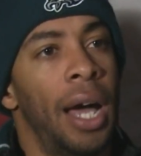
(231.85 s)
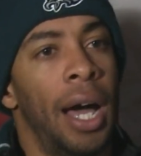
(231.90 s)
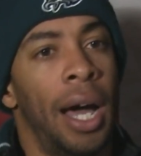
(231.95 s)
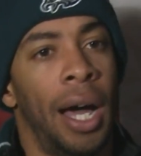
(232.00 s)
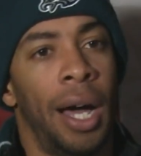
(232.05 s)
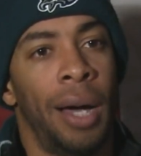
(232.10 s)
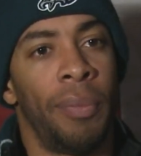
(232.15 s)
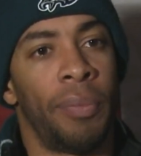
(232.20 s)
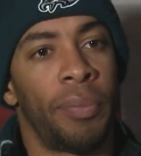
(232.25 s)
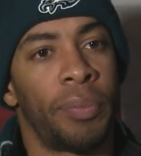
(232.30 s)

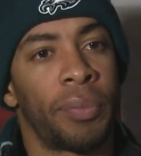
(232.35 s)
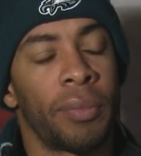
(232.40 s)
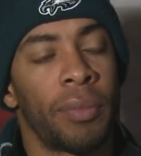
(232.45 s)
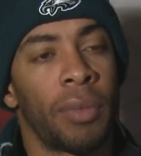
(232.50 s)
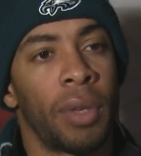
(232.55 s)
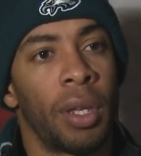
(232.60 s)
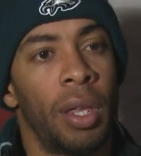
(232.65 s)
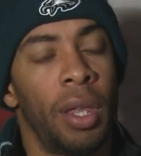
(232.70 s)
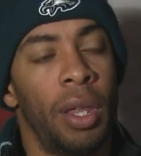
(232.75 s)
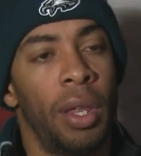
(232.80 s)

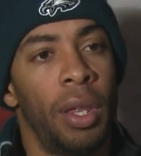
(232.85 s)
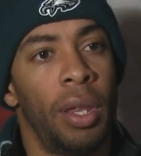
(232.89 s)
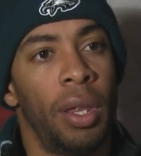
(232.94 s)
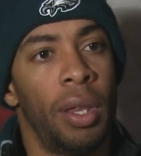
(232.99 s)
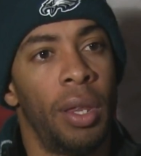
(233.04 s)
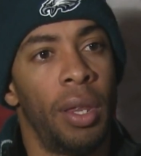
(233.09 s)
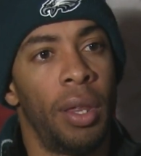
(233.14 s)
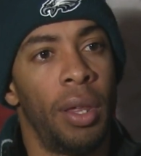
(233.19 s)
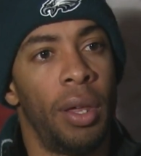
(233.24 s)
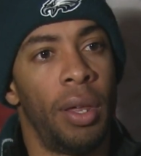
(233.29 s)

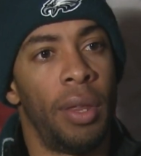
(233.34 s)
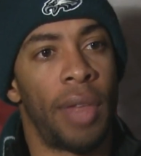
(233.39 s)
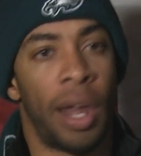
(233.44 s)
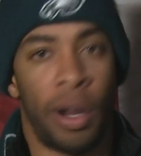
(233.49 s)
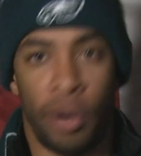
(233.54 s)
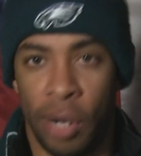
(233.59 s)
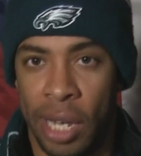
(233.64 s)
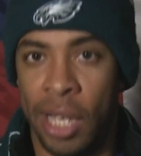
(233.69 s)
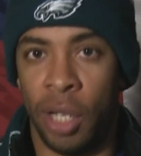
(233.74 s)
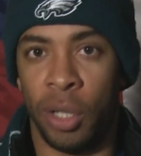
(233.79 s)

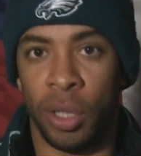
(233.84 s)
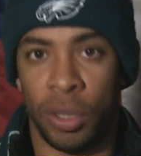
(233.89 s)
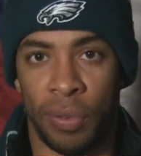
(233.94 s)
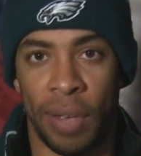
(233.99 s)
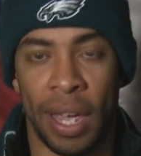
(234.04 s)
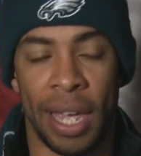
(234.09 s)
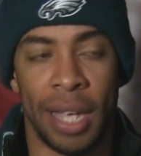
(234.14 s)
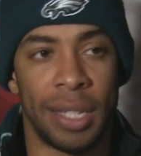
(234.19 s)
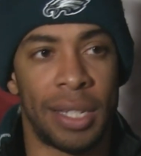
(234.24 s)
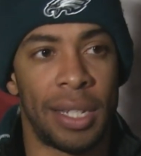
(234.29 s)
that are Eagles
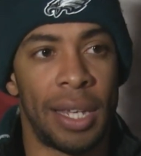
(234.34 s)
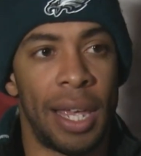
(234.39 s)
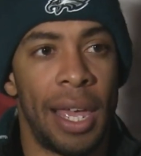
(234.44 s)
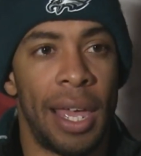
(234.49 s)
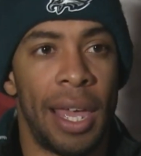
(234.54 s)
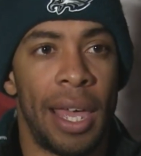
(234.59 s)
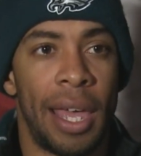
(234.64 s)
fans.